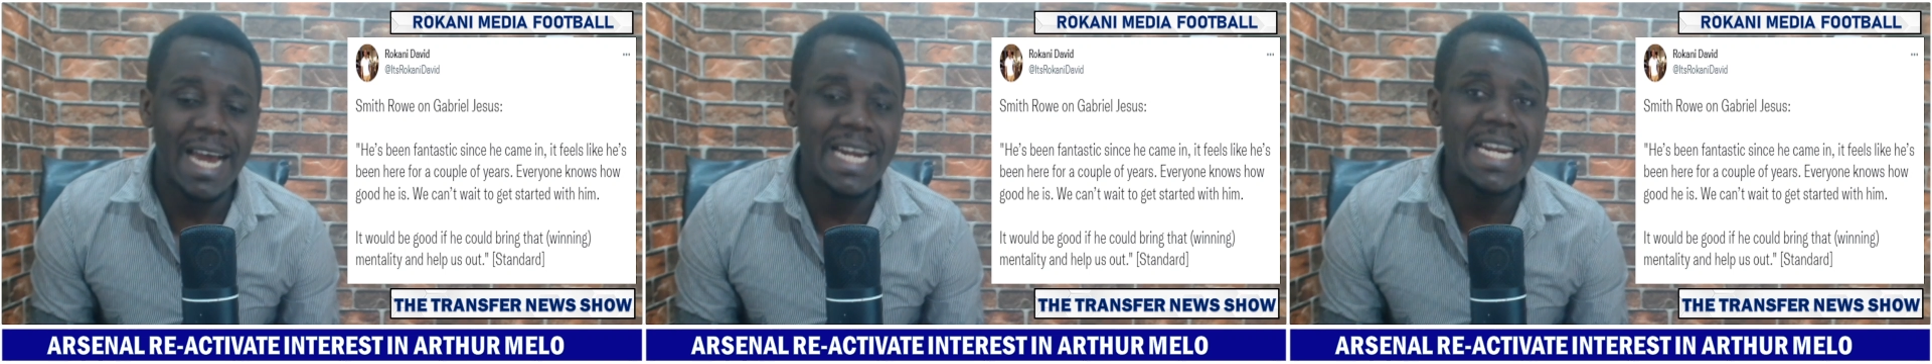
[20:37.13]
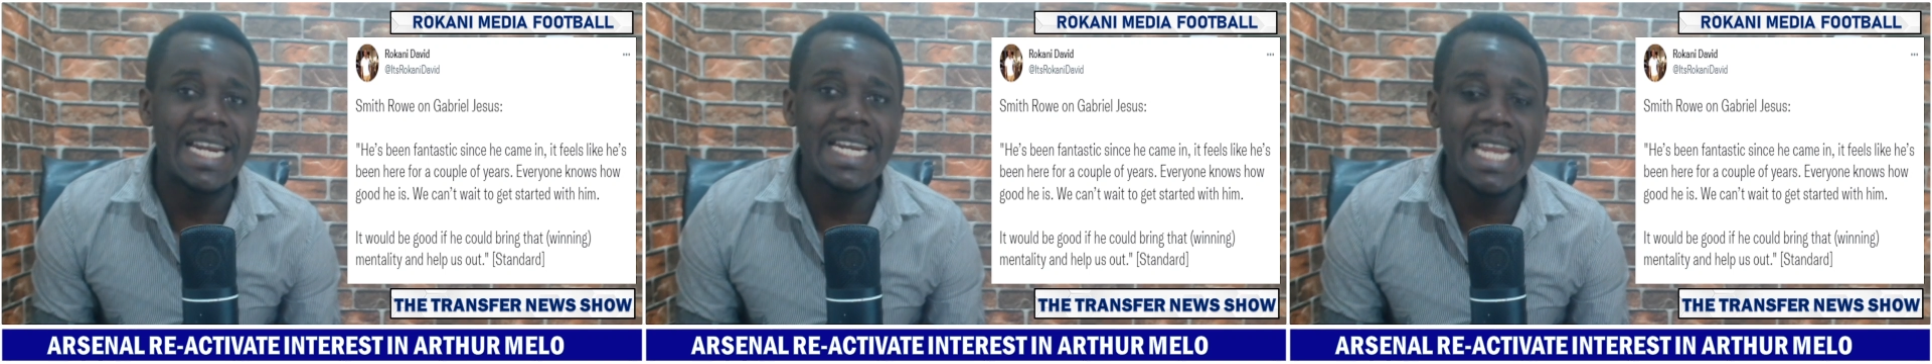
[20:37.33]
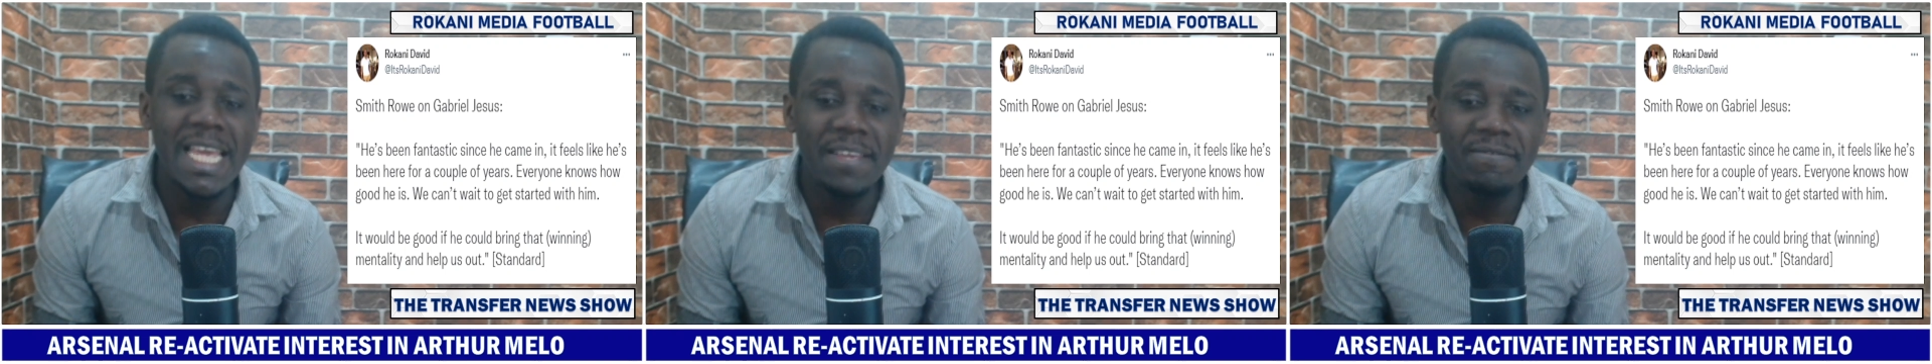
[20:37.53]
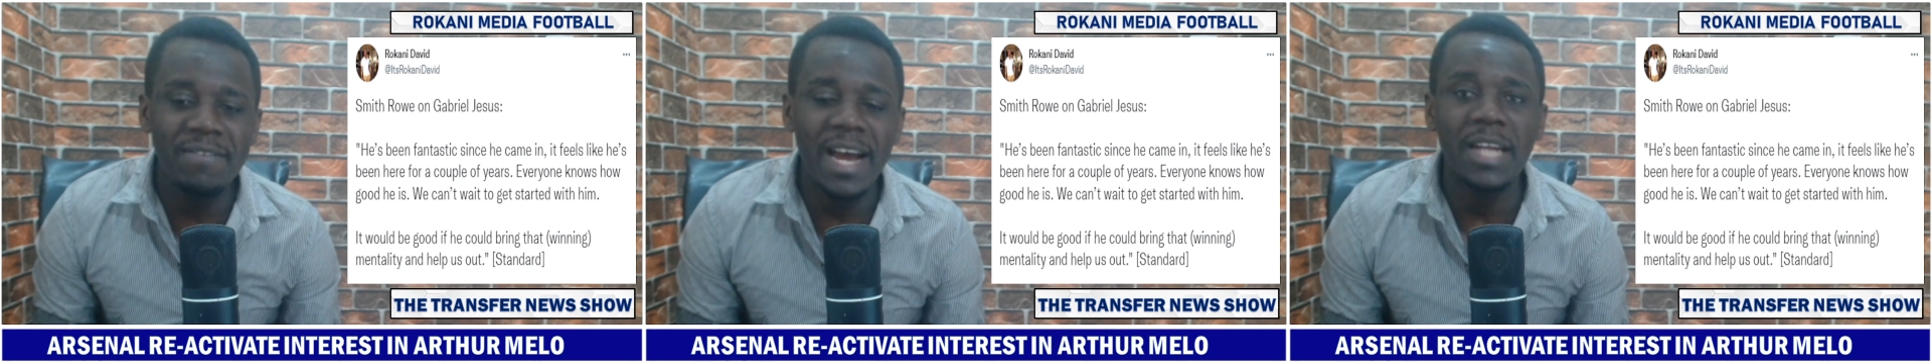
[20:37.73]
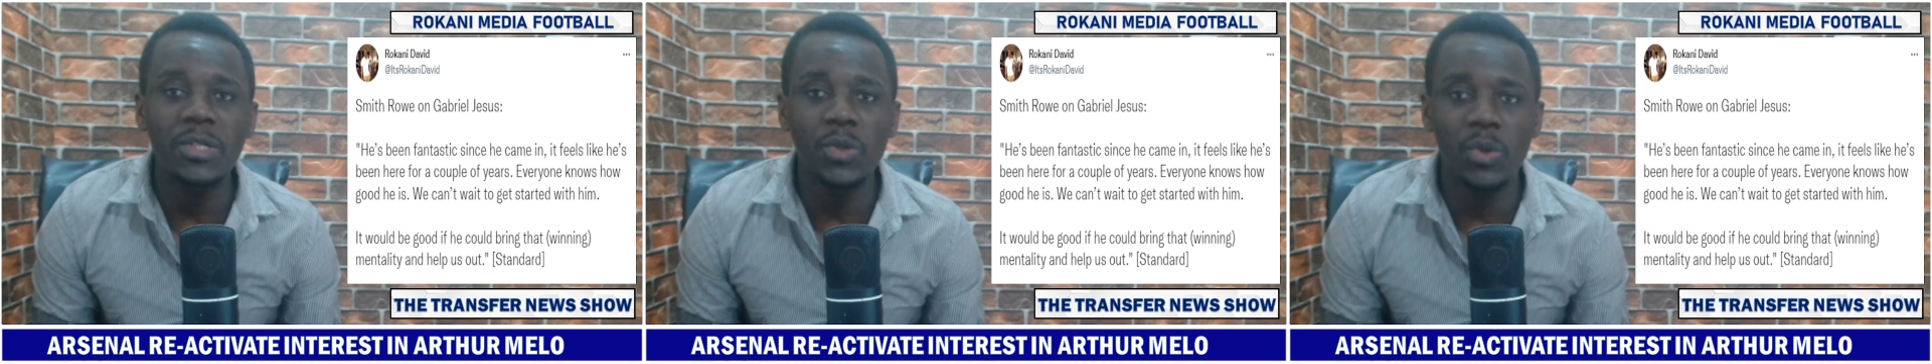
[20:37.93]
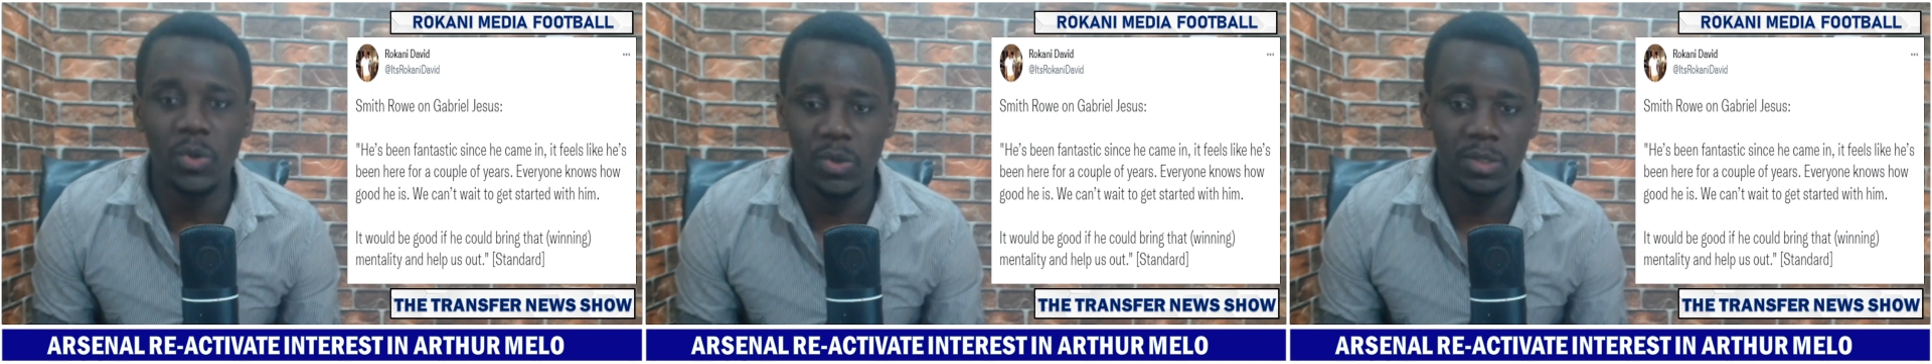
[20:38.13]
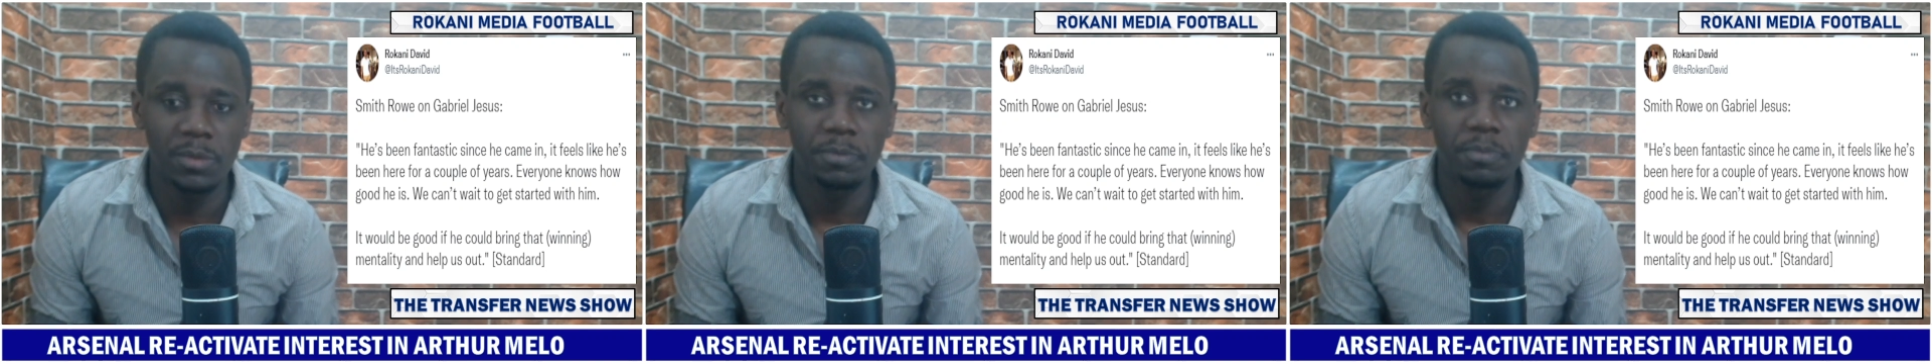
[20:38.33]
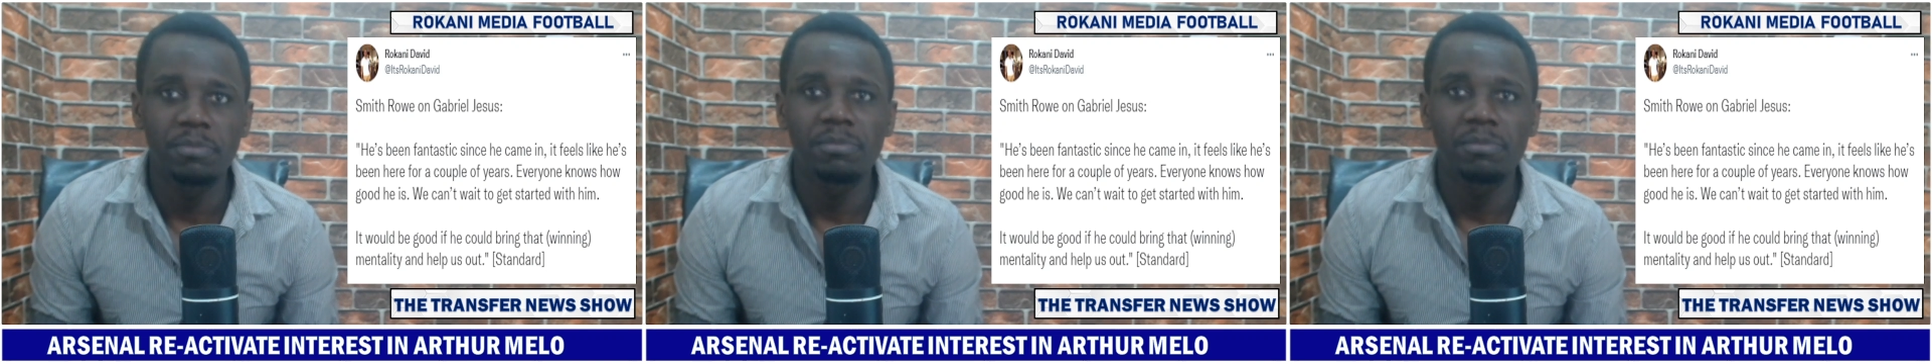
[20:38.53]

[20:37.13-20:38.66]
at all